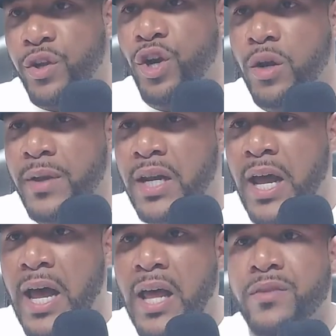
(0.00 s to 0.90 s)
You know what I mean?
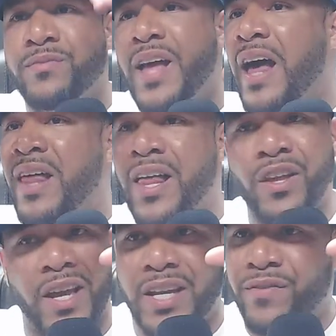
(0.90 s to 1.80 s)
Right. I
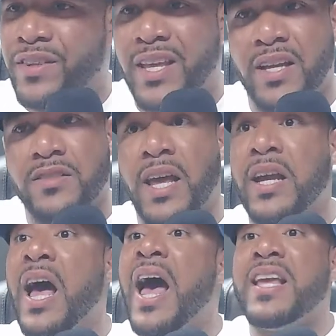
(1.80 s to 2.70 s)
look at different things. Like,
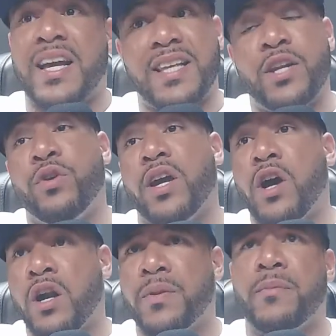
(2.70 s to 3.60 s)
yes, I do get
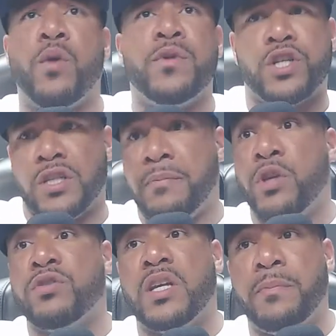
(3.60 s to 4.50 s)
caught up in the moment just in the
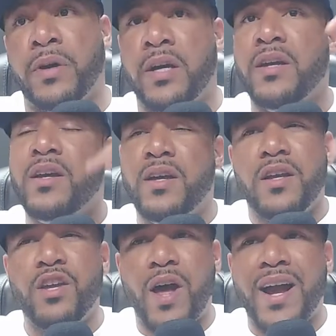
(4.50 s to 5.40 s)
music, but
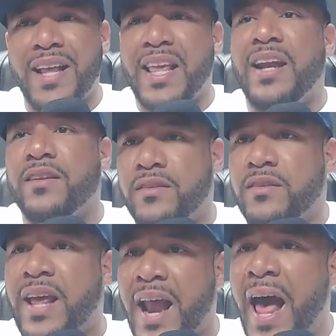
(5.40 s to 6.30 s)
you know, I got that
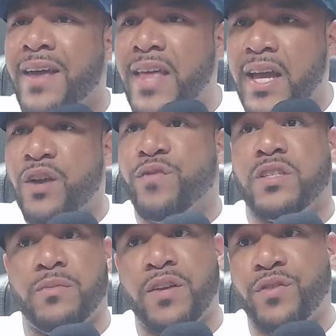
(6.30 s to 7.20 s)
eye and that ear for
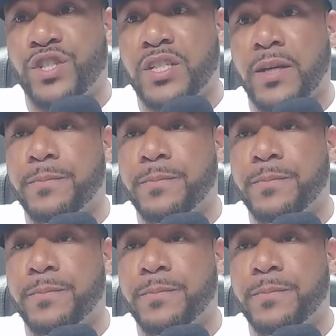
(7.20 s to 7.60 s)
some different shit.